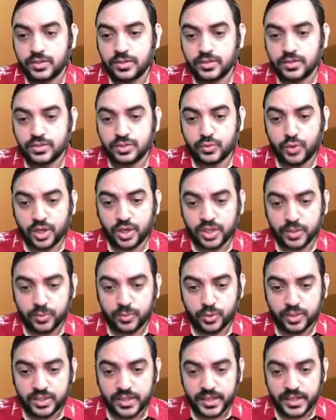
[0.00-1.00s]
So what
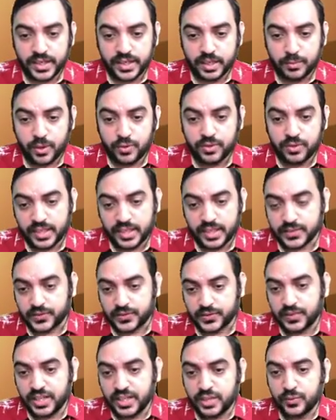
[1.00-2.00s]
about the net amount? Yes,
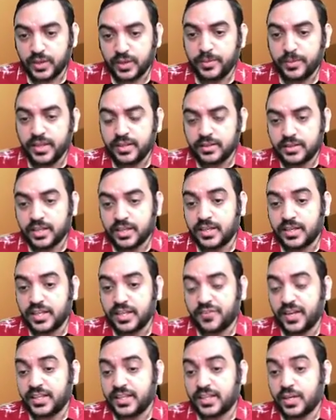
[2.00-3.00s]
it will be
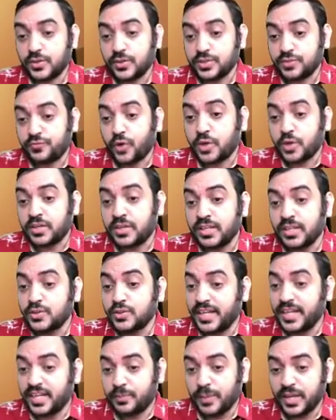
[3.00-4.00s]
35,000. 40,000
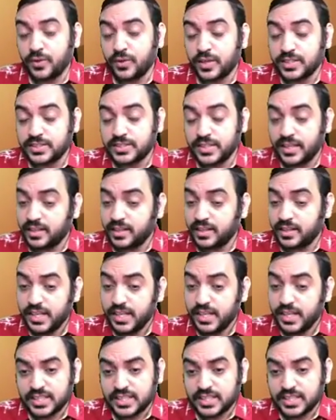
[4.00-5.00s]
net buy was there.
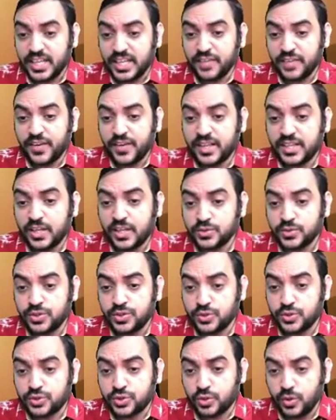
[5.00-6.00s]
75,000
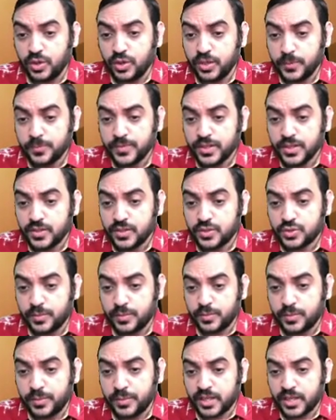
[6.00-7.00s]
you sold. So
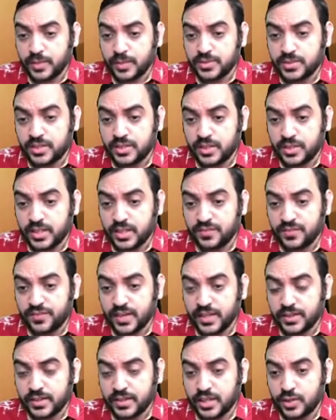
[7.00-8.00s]
it becomes
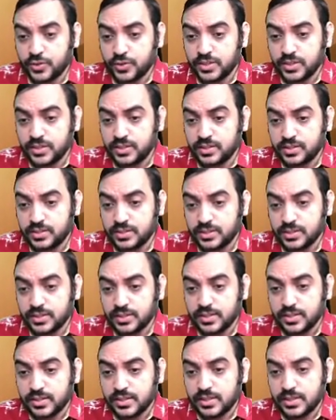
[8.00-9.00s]
35,000
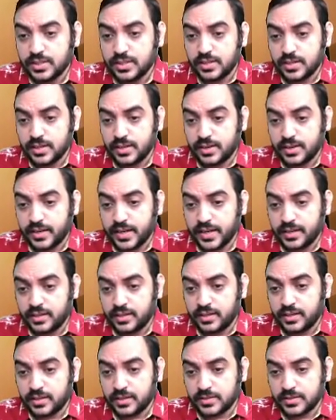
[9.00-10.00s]

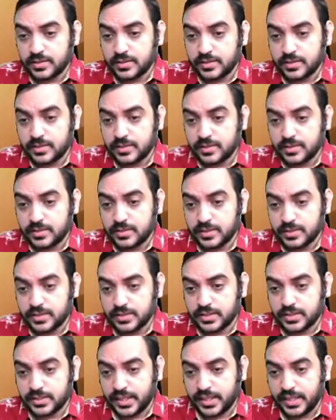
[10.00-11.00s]
net
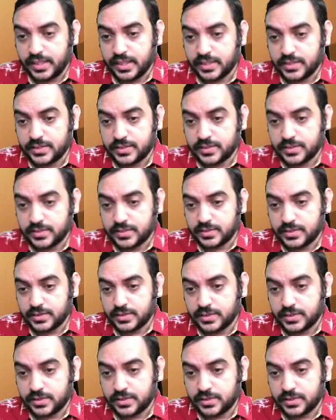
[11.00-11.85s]
sales.